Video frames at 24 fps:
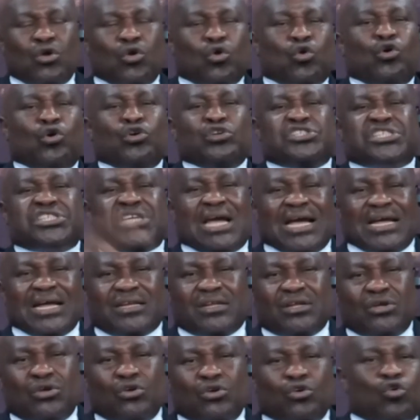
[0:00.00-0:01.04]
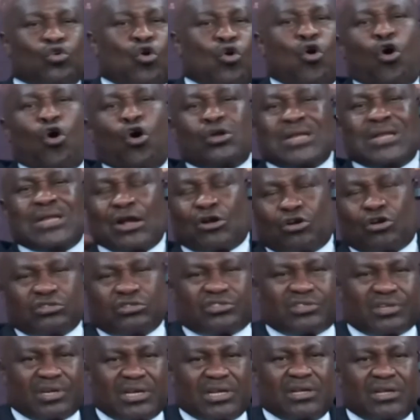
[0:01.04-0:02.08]
go Chad, go other
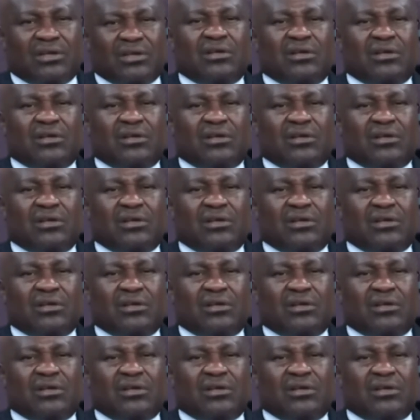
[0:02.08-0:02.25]
country.